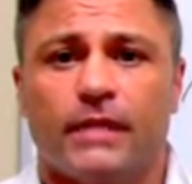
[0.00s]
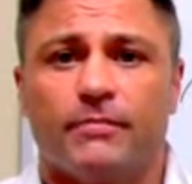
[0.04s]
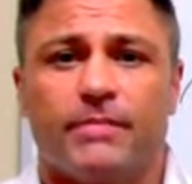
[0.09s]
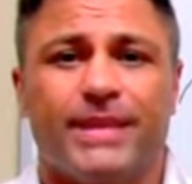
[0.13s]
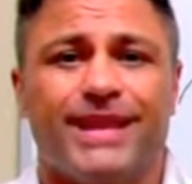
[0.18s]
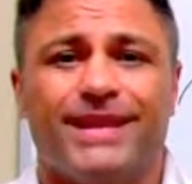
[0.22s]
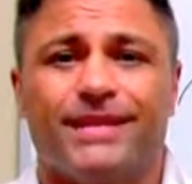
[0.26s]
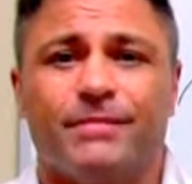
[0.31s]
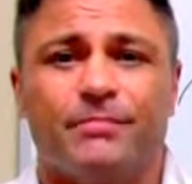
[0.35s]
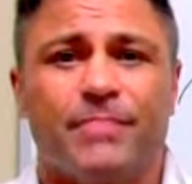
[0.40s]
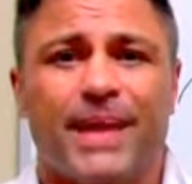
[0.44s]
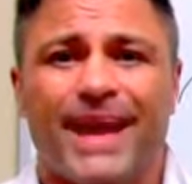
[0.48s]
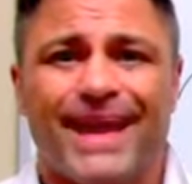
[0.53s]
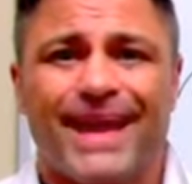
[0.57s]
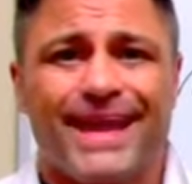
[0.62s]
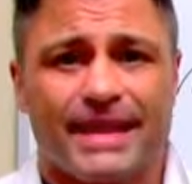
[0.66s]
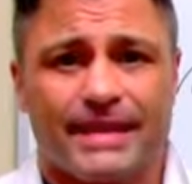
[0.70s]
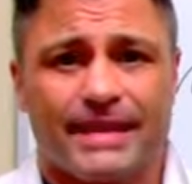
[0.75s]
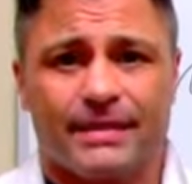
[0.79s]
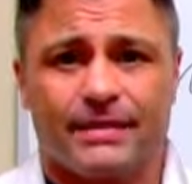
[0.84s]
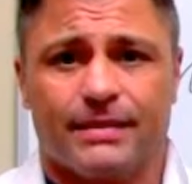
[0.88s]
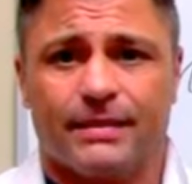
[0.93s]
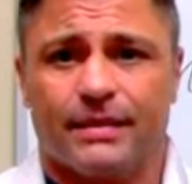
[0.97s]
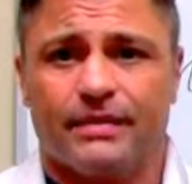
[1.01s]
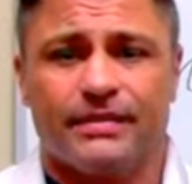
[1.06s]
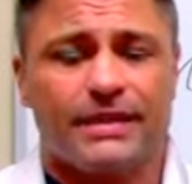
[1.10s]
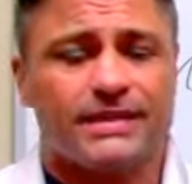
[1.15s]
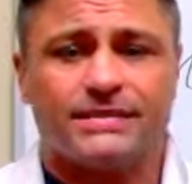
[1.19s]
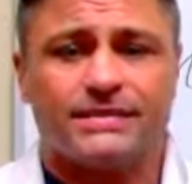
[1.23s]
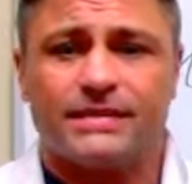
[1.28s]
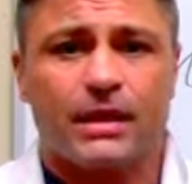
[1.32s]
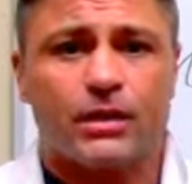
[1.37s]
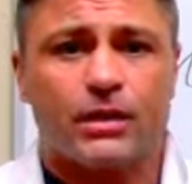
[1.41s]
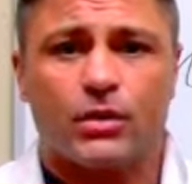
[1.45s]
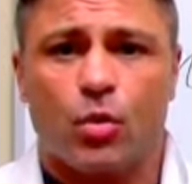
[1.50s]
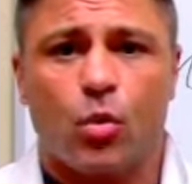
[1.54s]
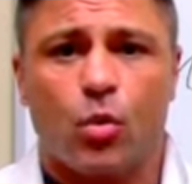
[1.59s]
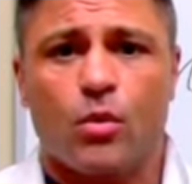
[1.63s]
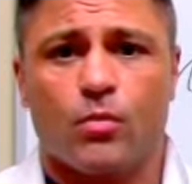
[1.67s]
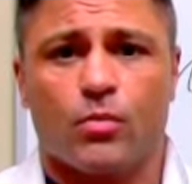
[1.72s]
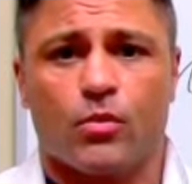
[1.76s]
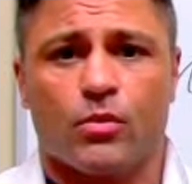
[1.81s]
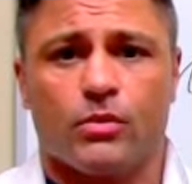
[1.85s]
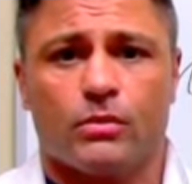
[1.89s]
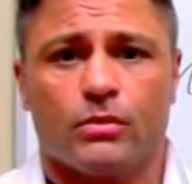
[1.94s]
being in pain. That's not
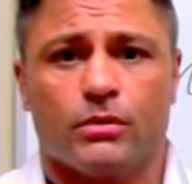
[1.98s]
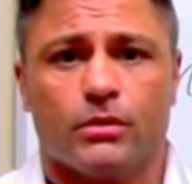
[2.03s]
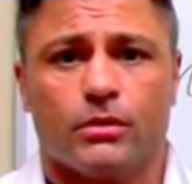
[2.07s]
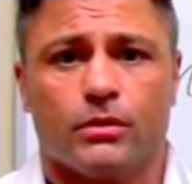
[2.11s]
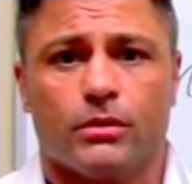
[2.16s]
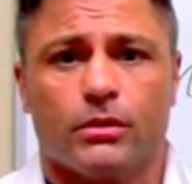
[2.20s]
normal.